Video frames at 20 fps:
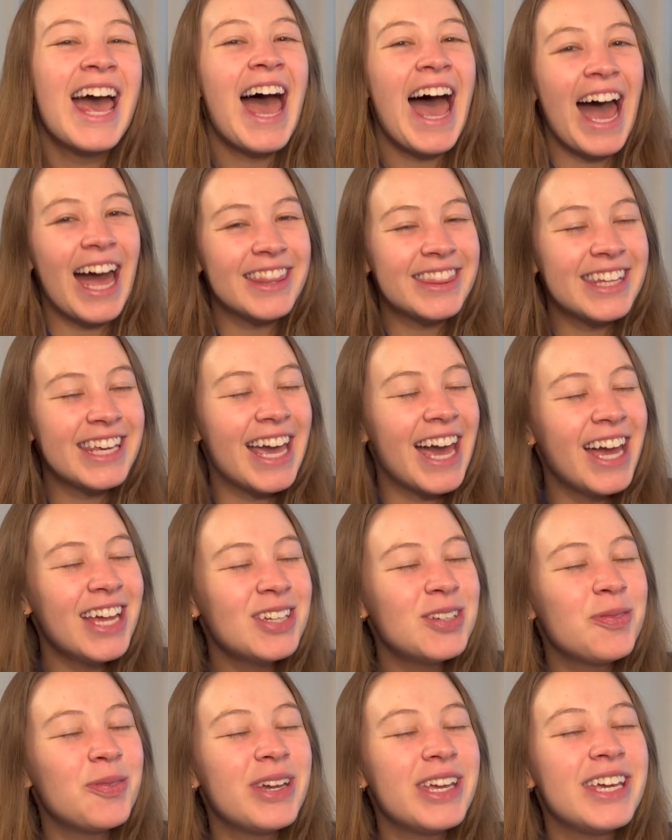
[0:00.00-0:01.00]
At the
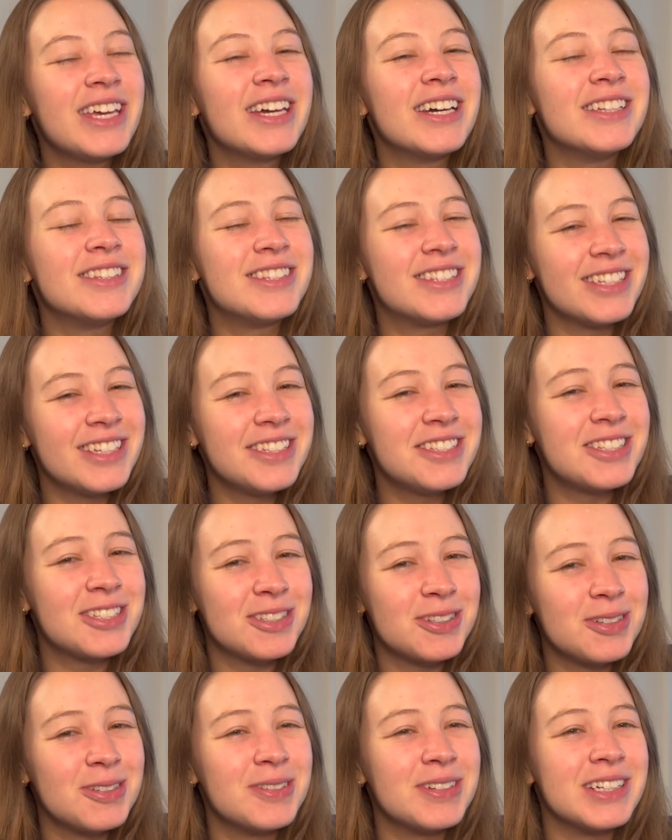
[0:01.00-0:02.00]
end, we did
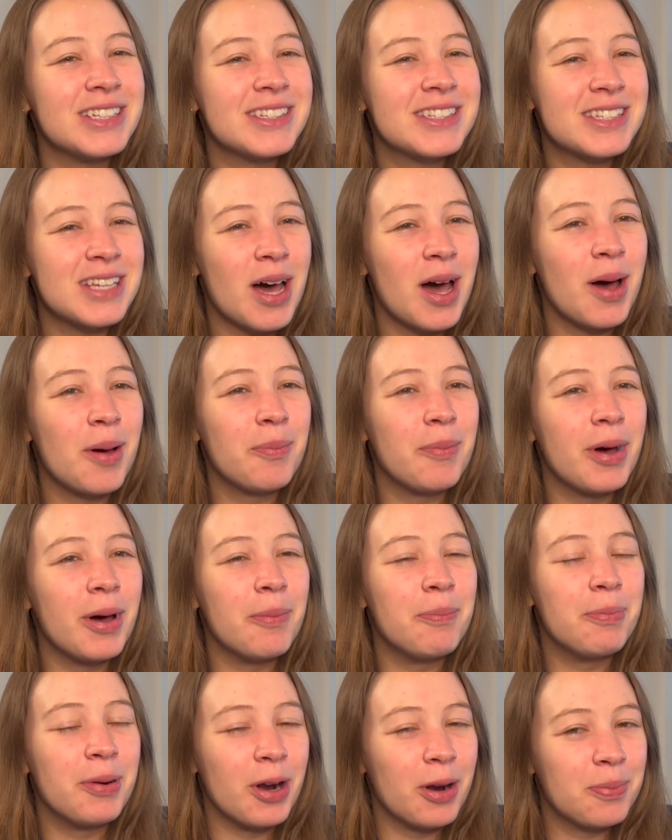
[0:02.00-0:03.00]
do some
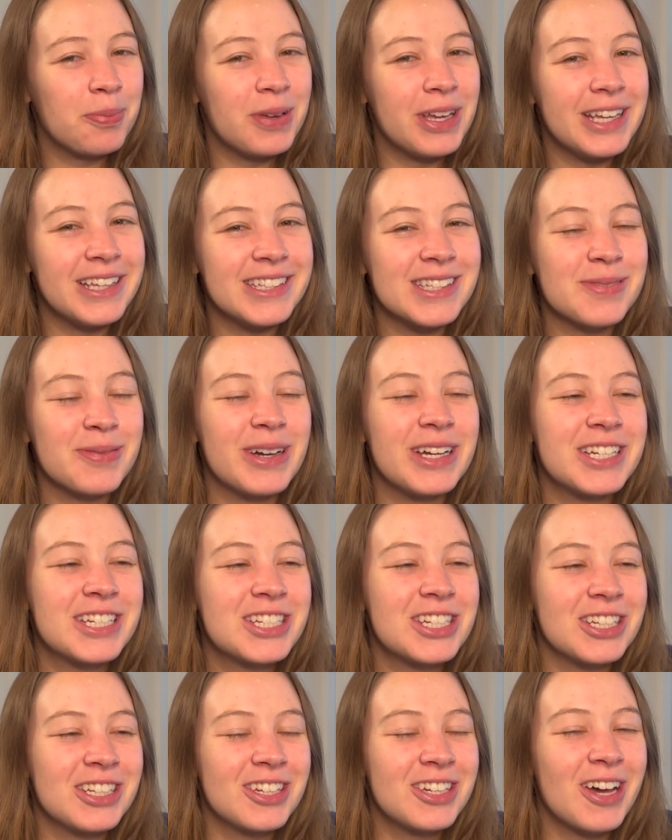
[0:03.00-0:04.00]
burpees,
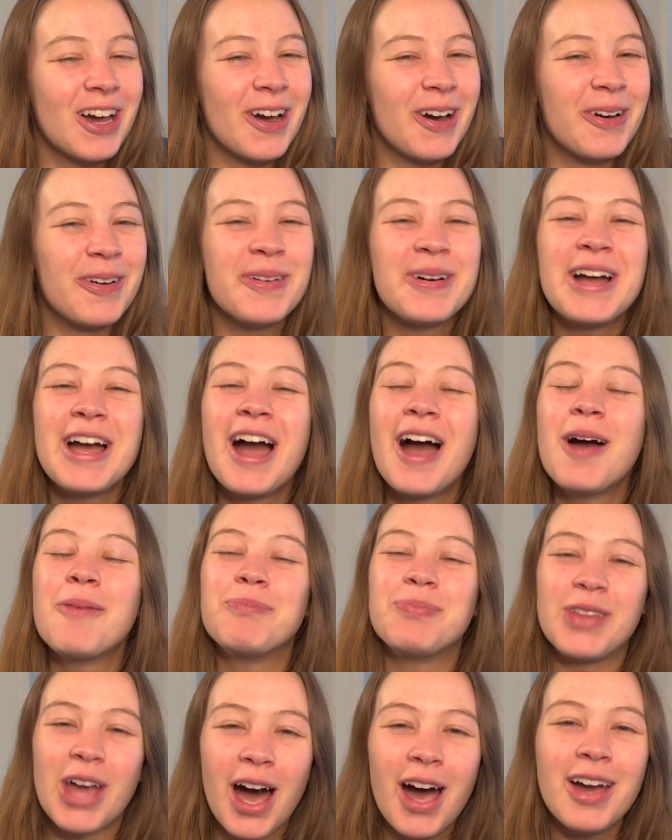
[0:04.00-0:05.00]
which, you know,
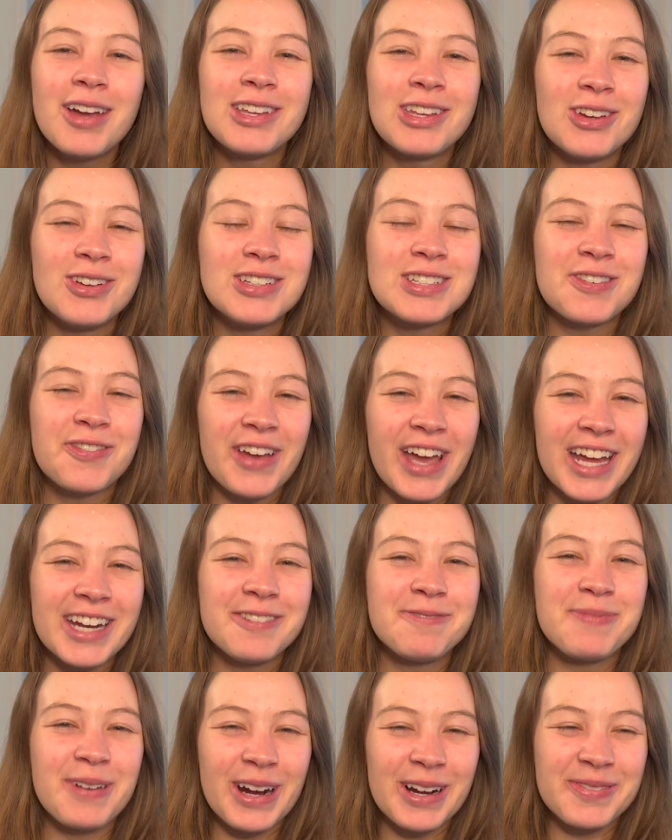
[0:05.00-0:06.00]
not a huge fan
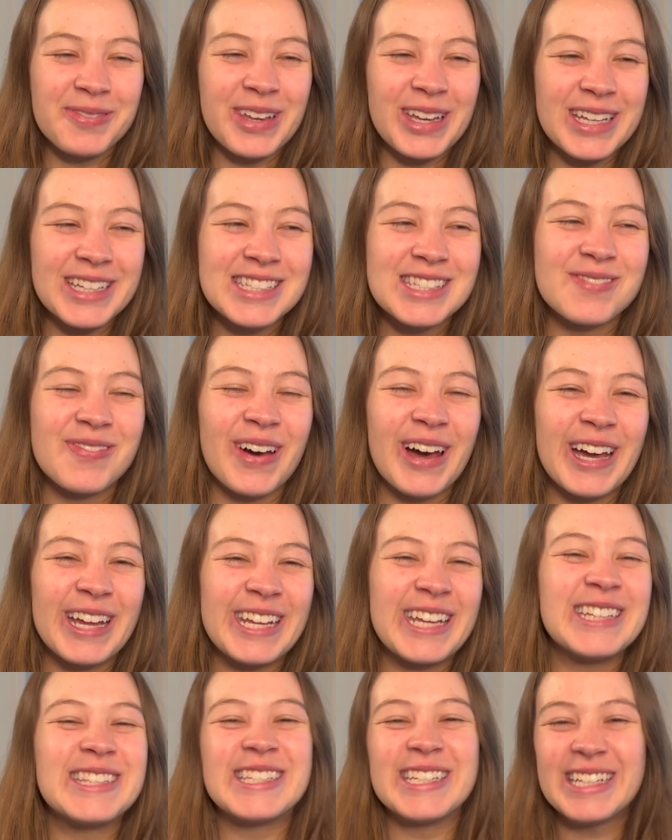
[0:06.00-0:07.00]
of burpees, but
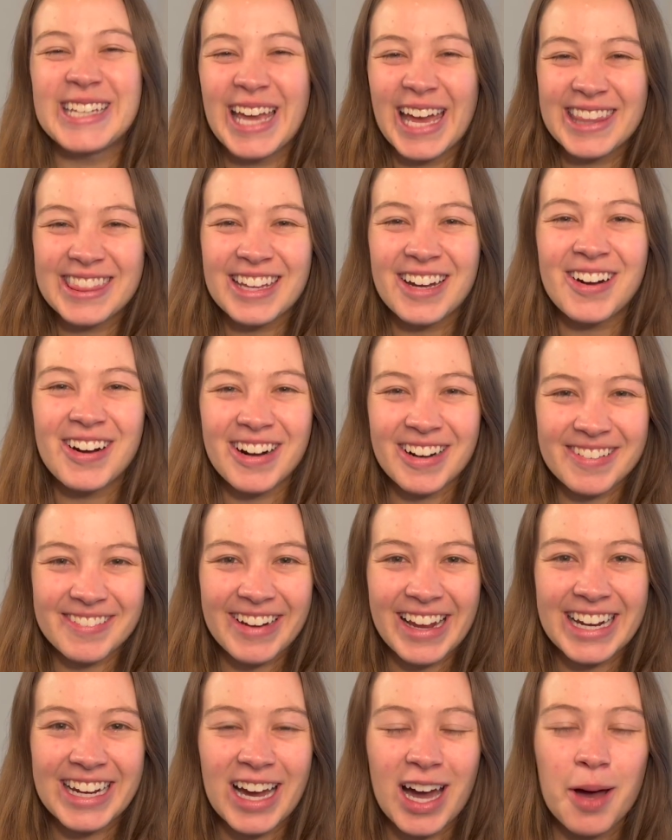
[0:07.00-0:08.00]
he did get the heart
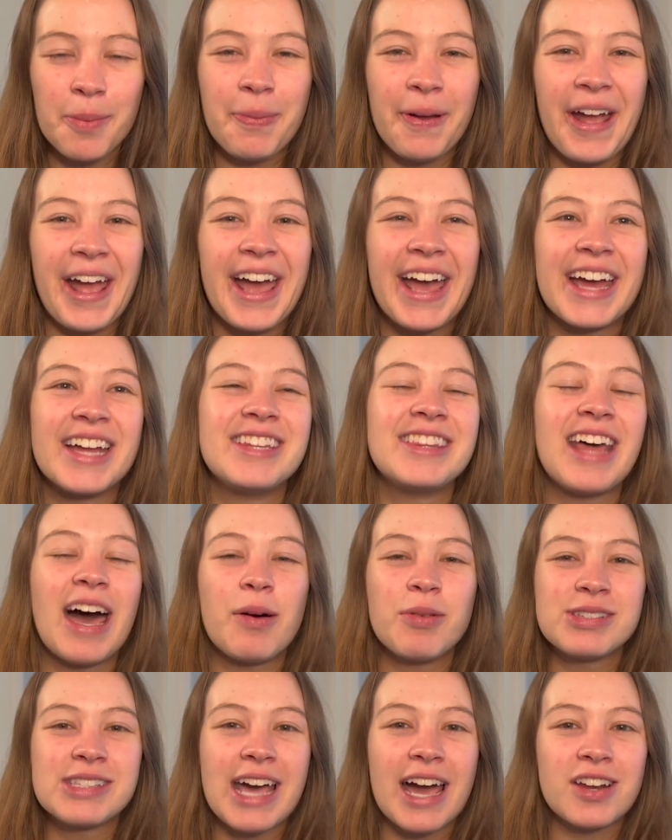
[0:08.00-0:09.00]
rate up. And that
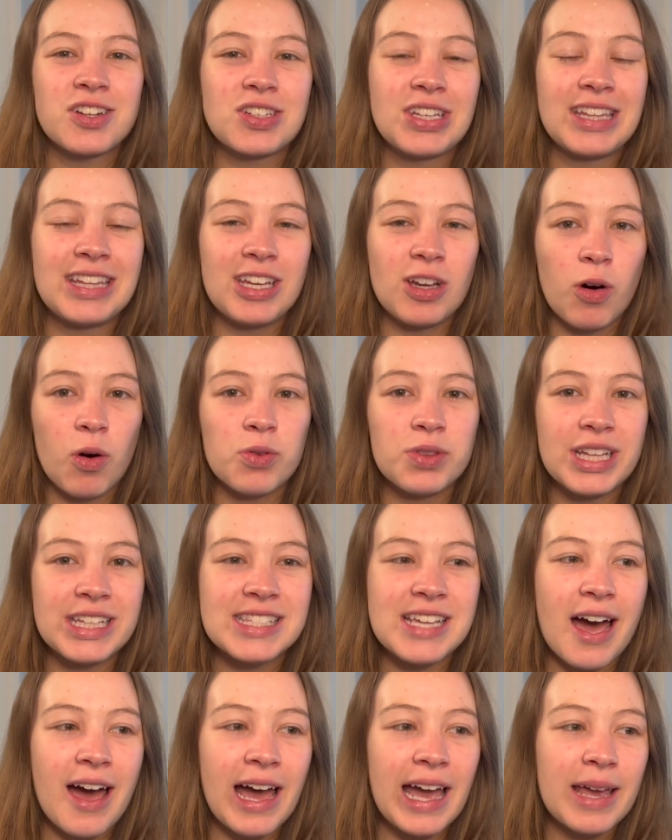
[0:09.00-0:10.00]
was actually the only
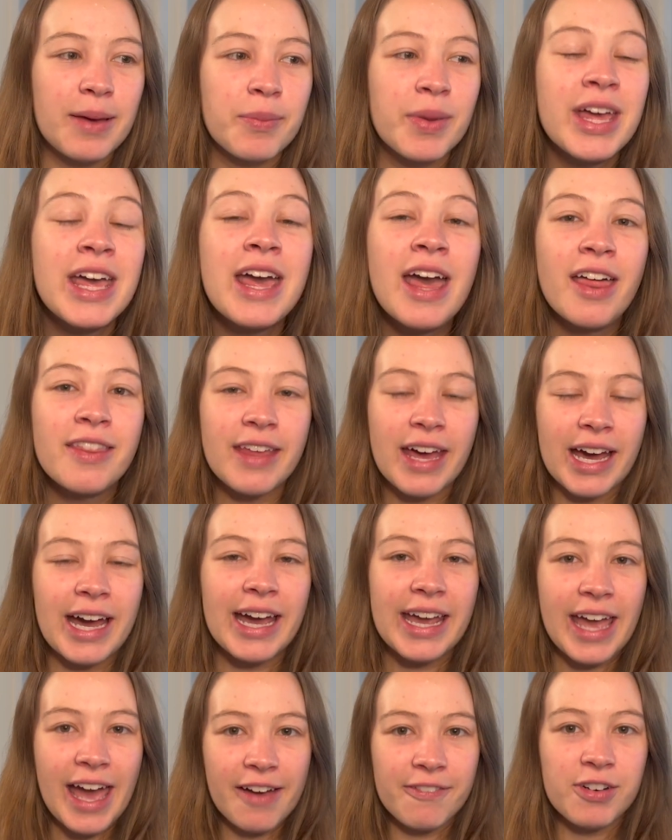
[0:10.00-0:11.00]
time that
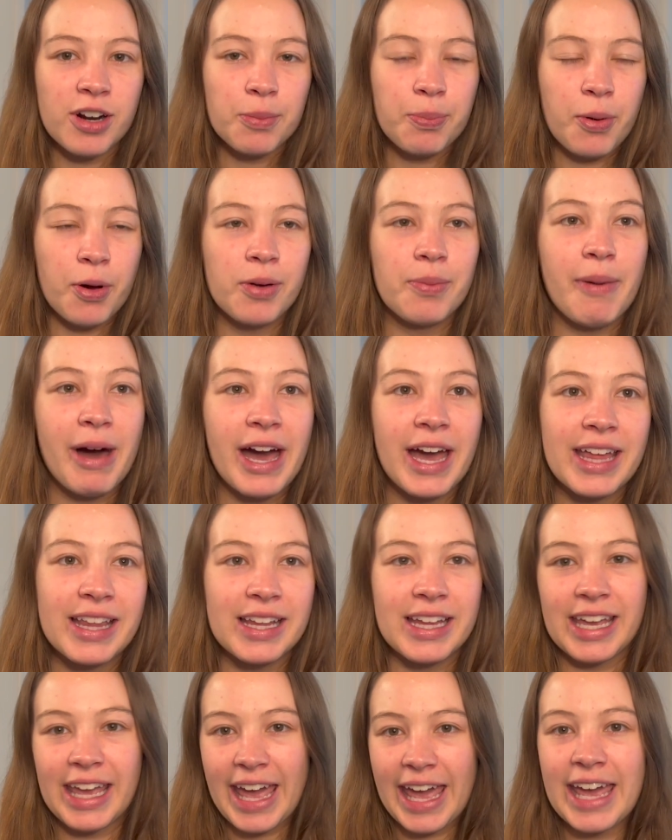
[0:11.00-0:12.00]
I ever put my
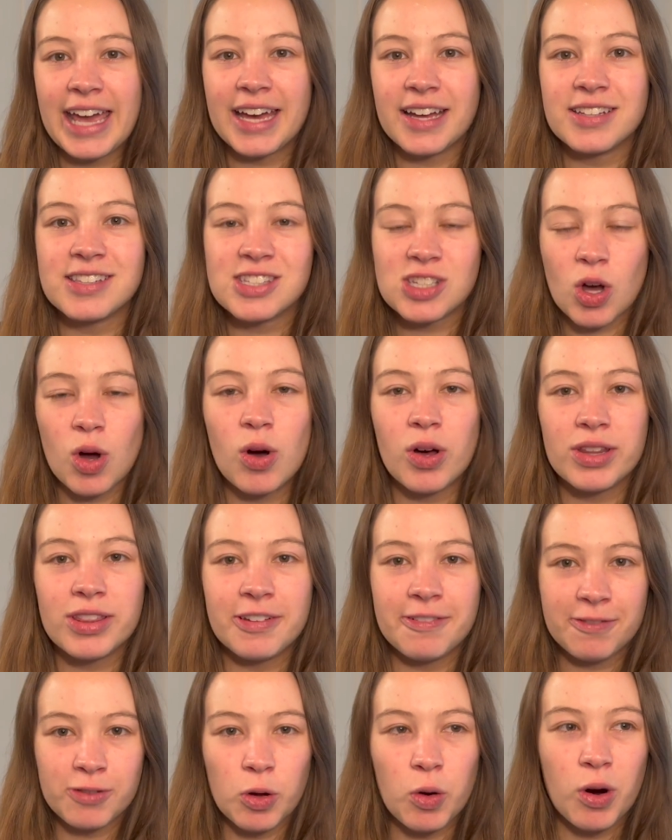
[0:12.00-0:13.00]
like hands on
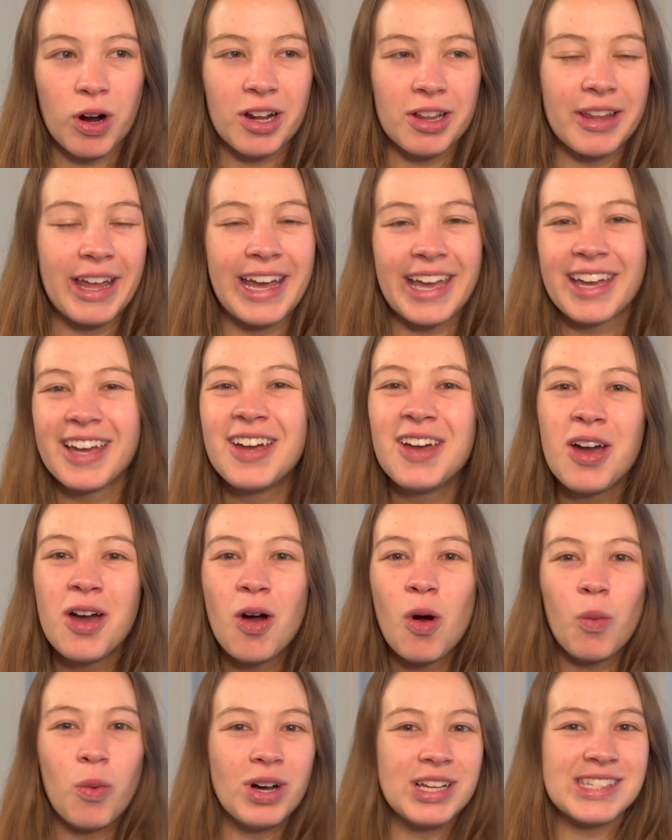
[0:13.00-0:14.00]
the floor, like
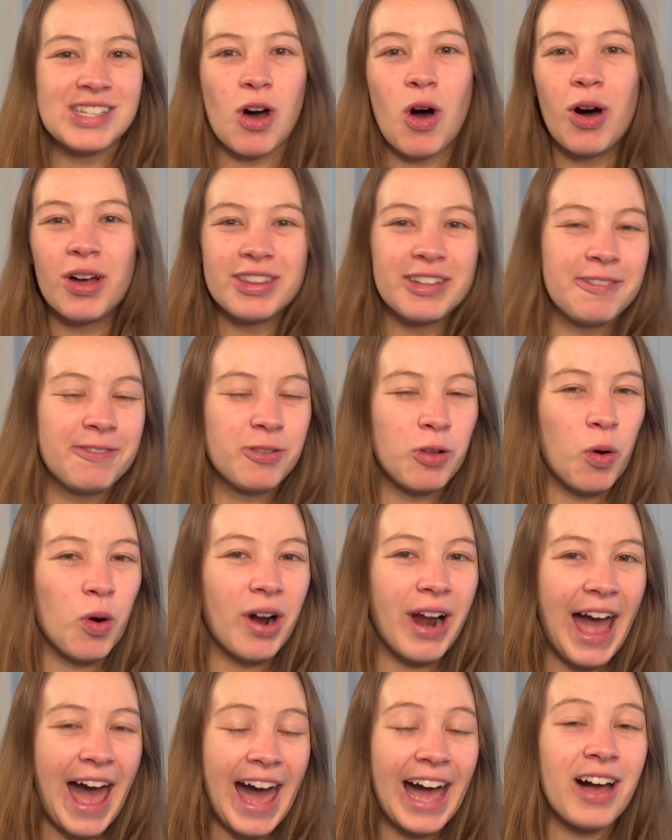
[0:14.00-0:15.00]
was on the floor
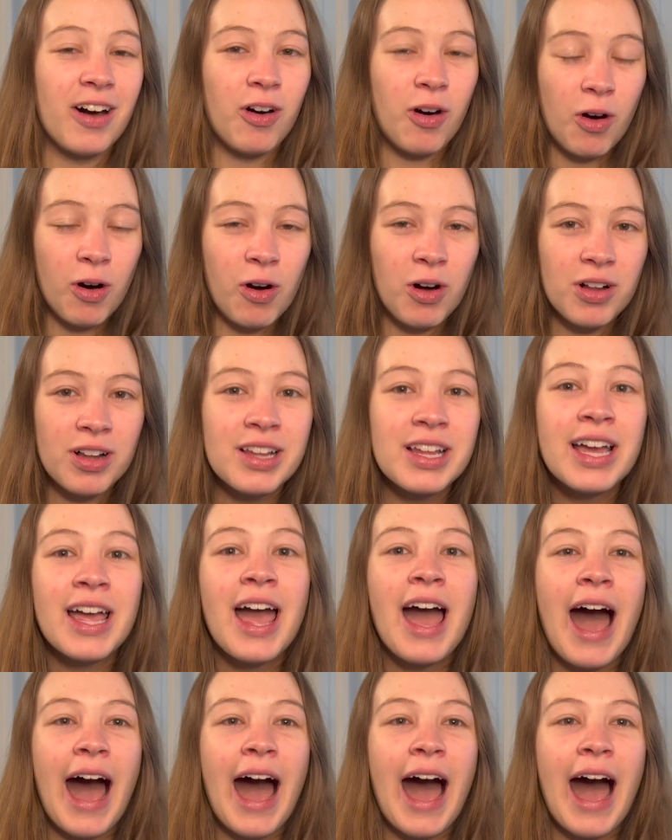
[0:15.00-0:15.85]
at all.